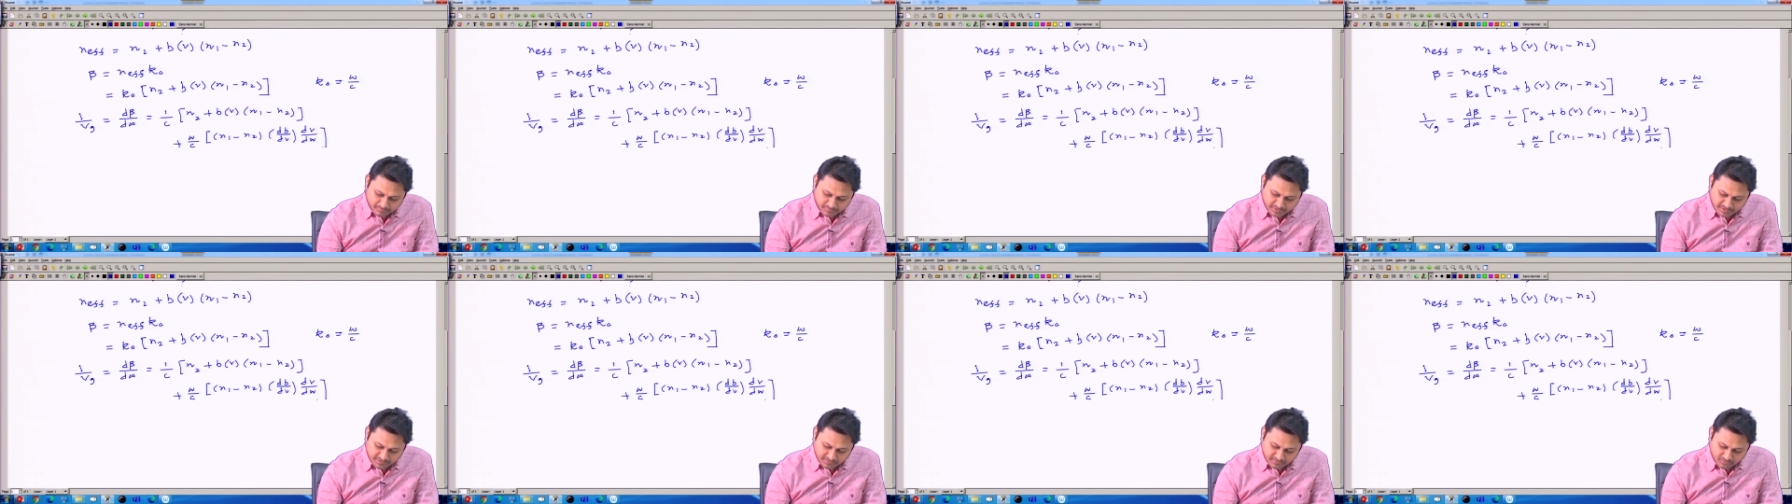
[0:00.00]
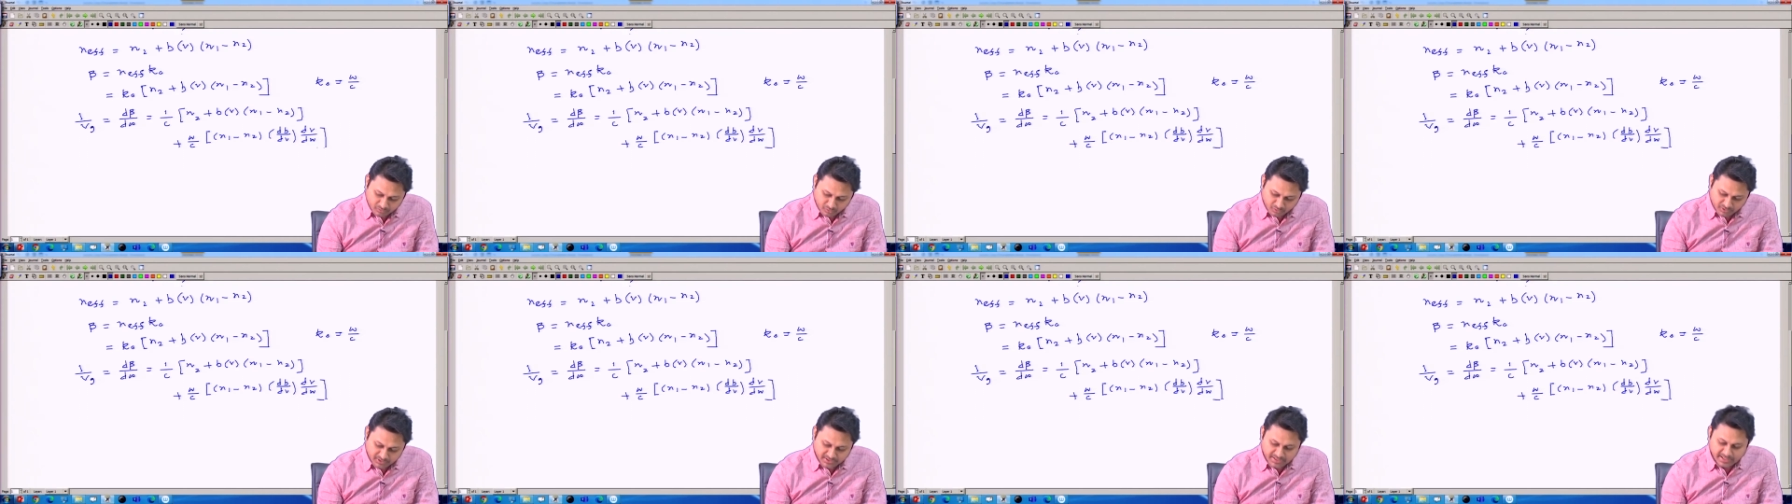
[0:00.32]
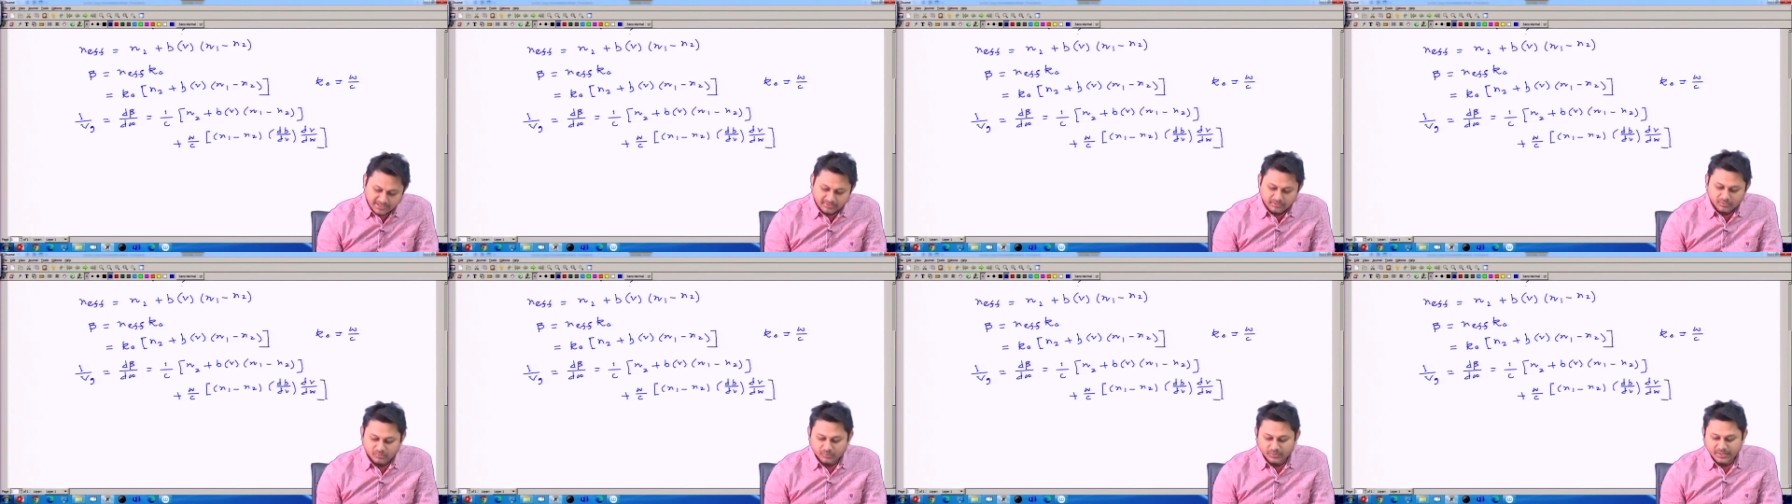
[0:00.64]
Please note
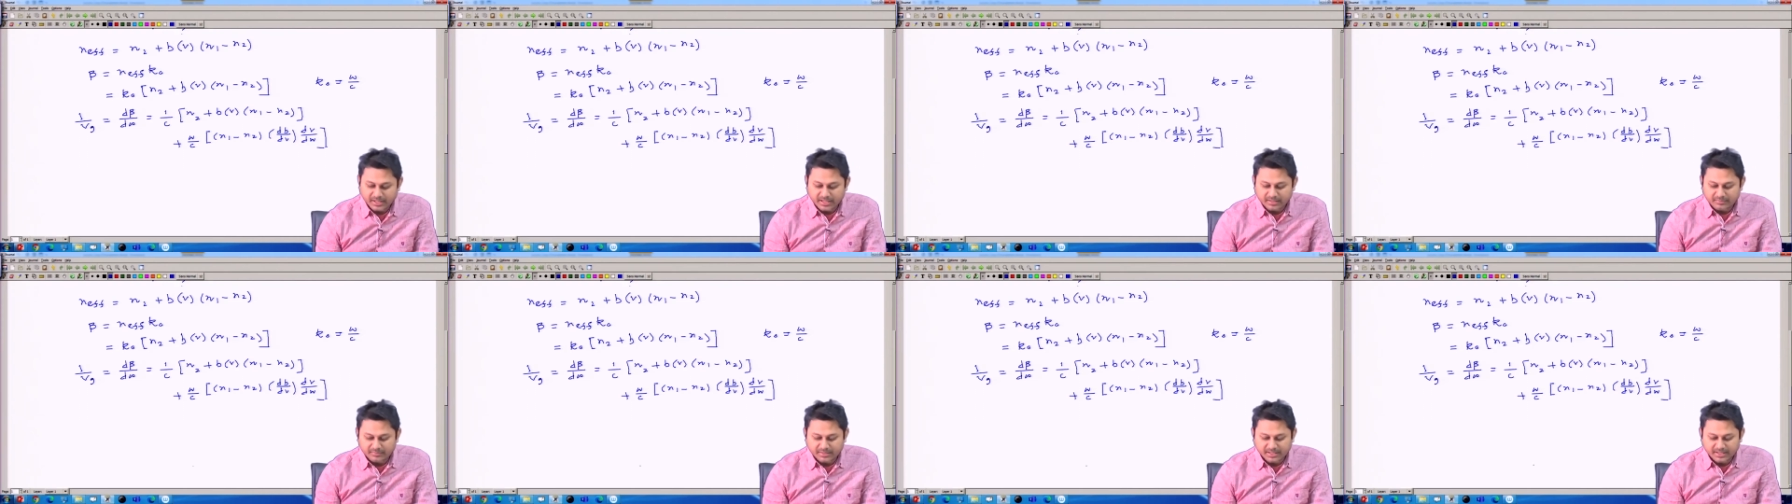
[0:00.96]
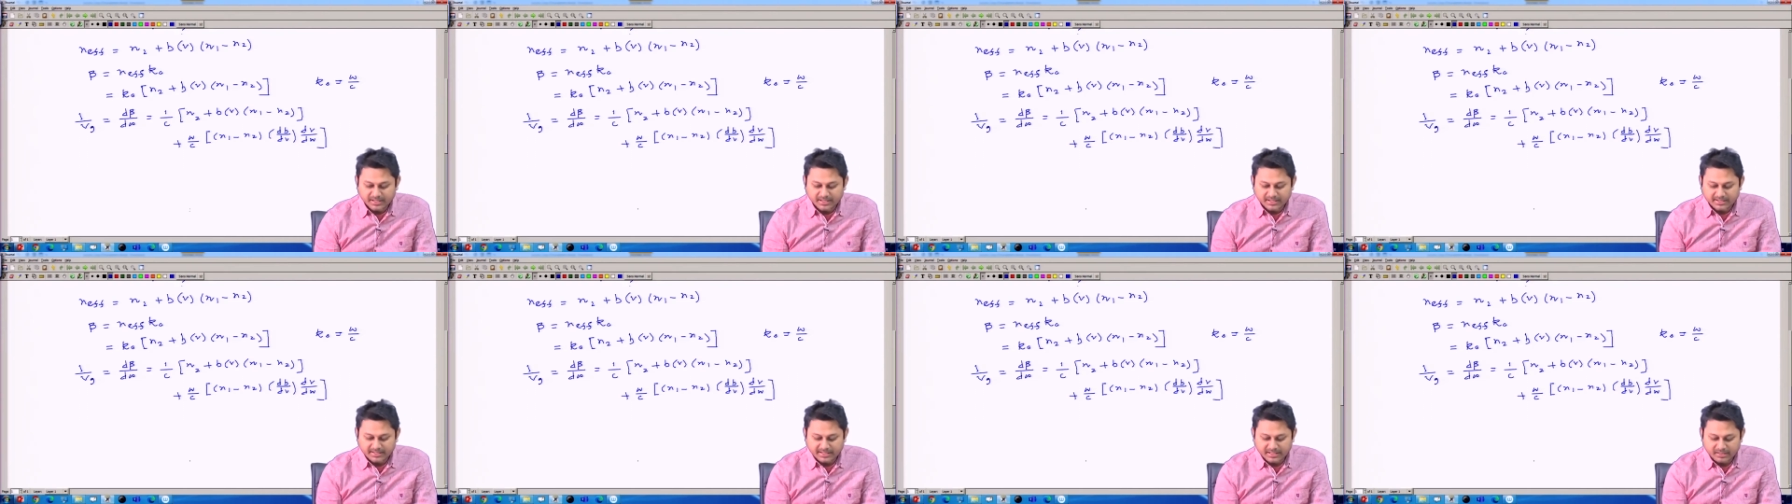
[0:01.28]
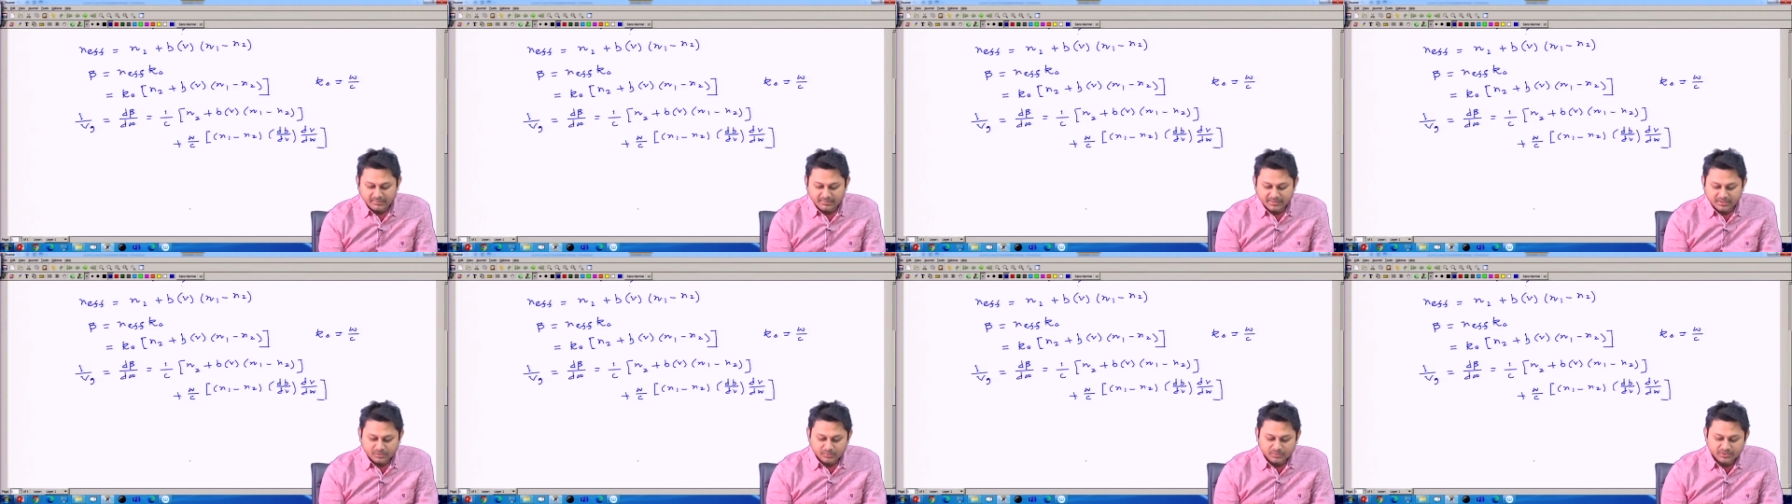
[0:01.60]
that when I make a
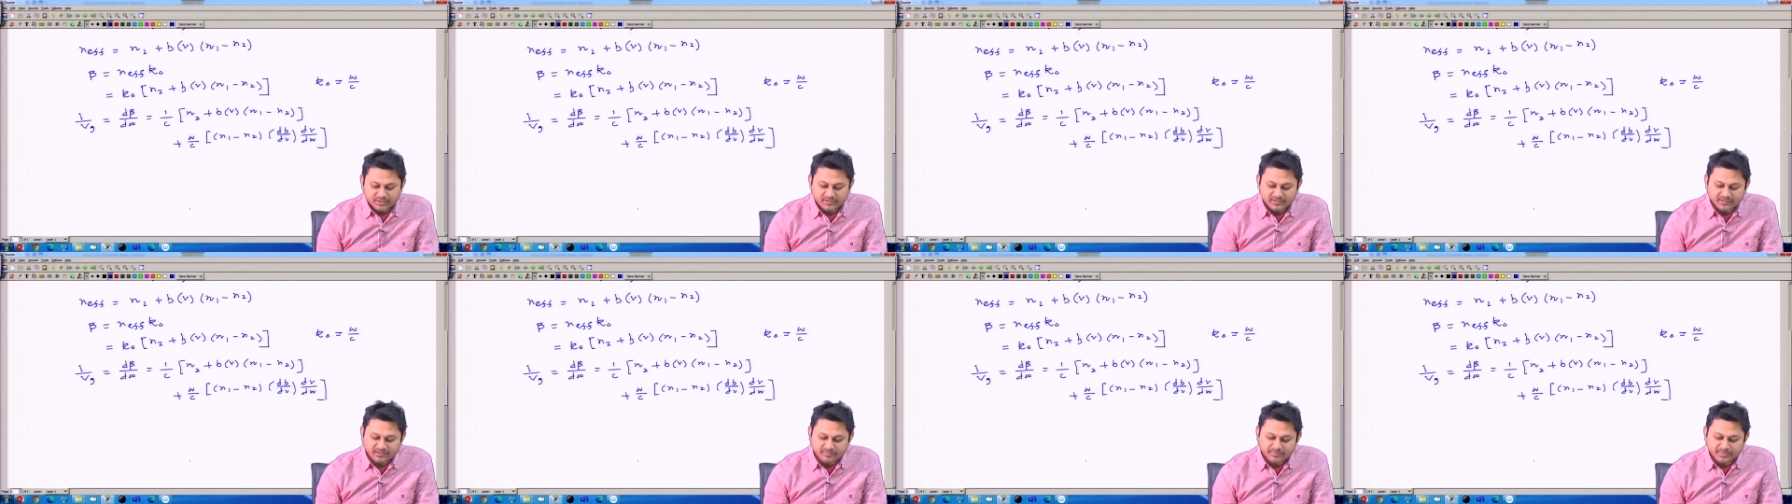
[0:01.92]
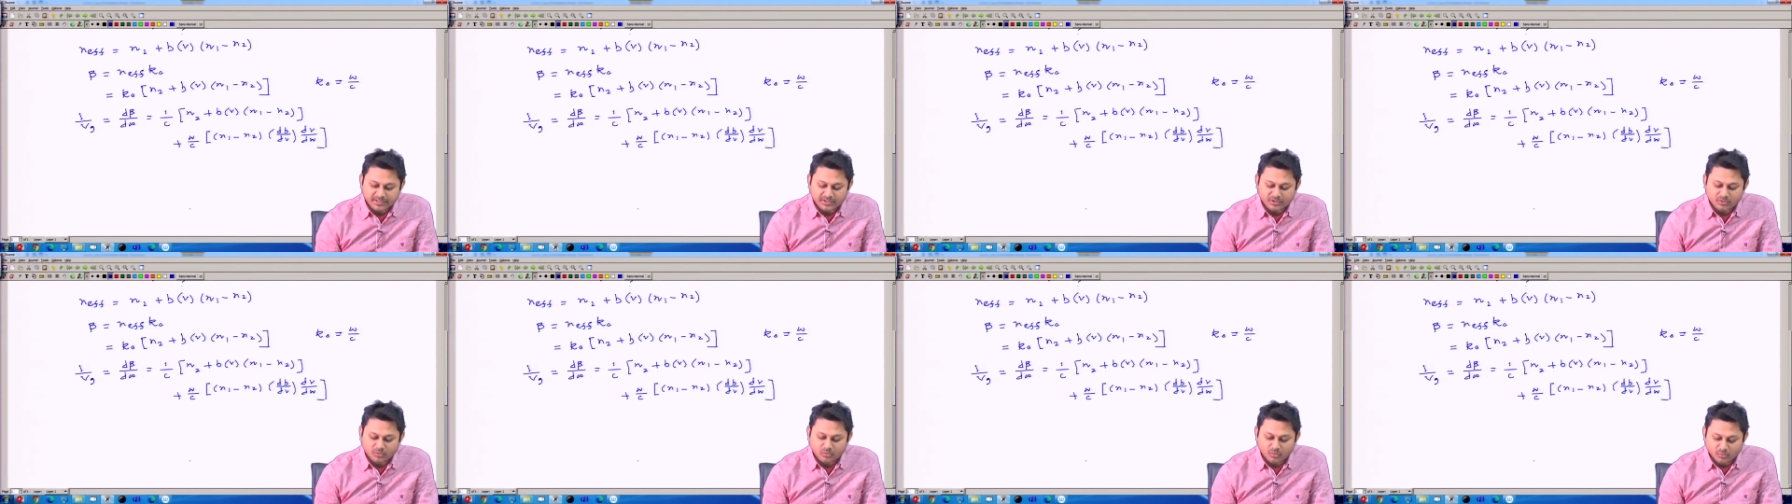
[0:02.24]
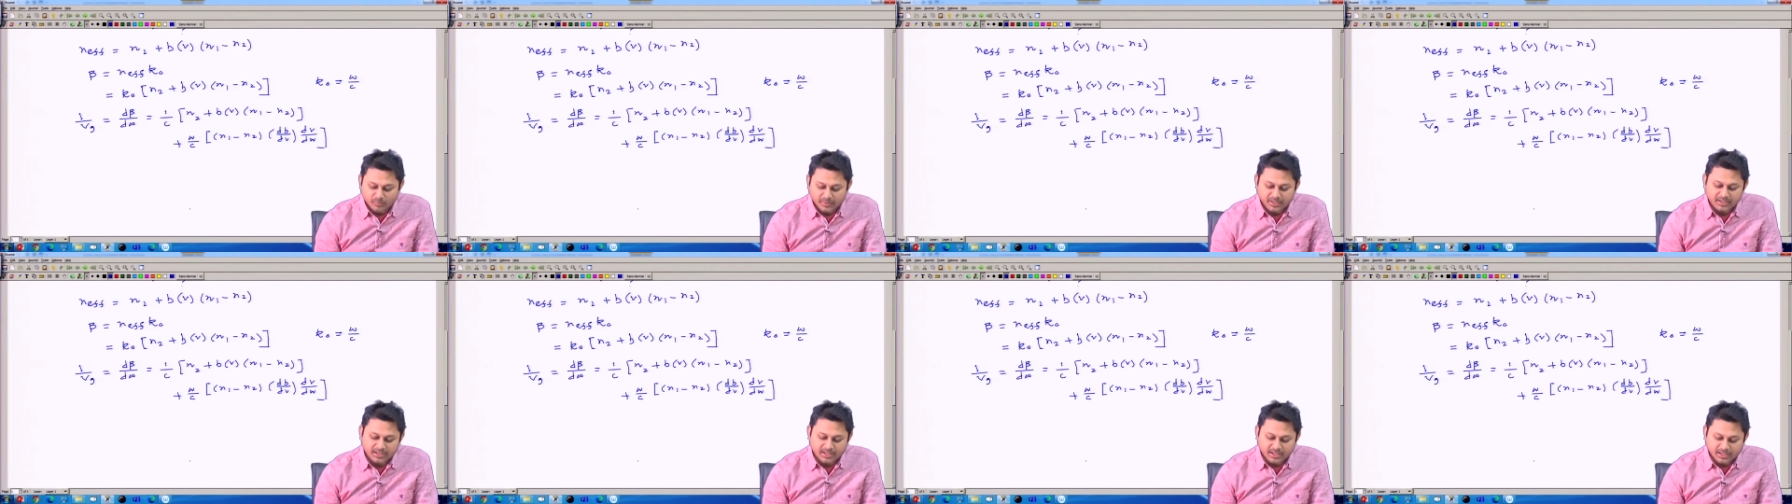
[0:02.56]
derivative with respect to
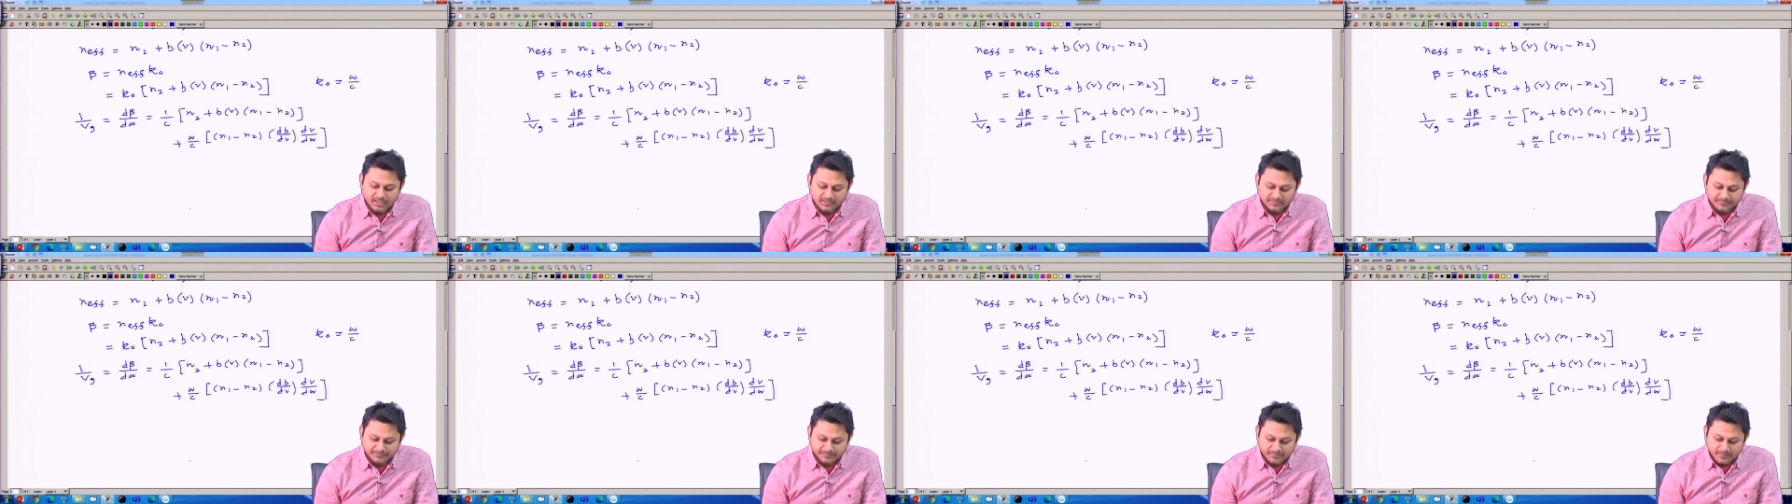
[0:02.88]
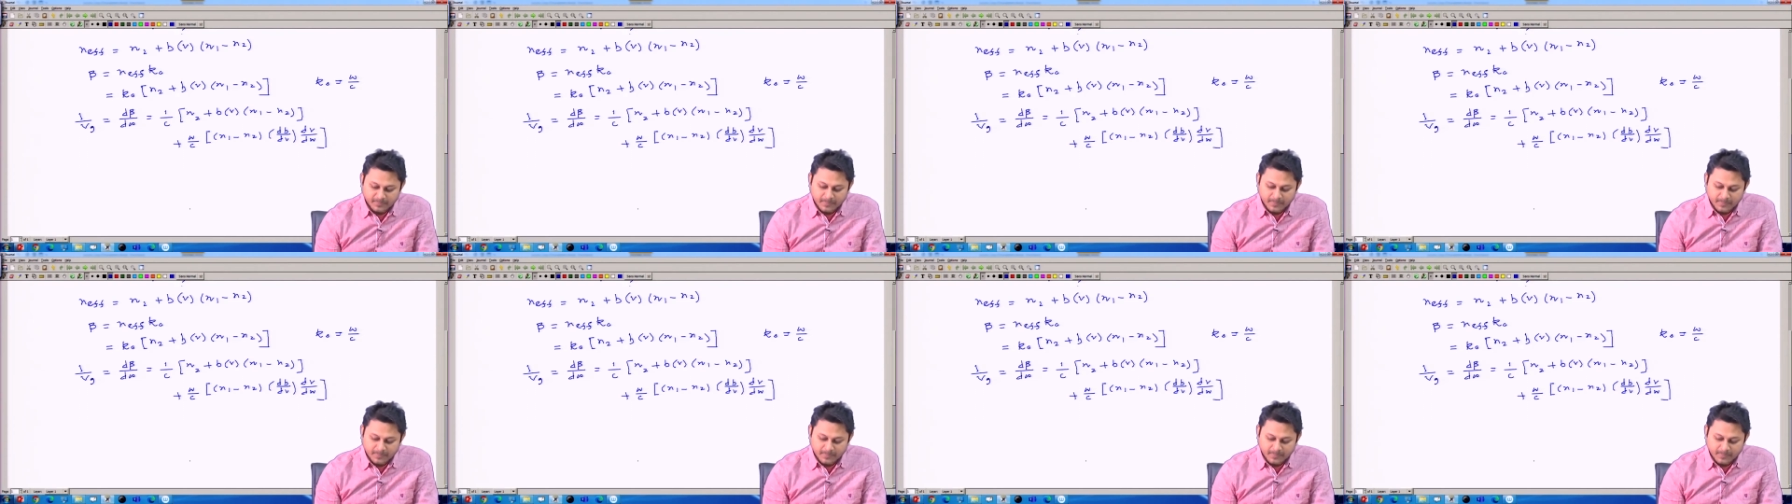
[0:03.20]
omega,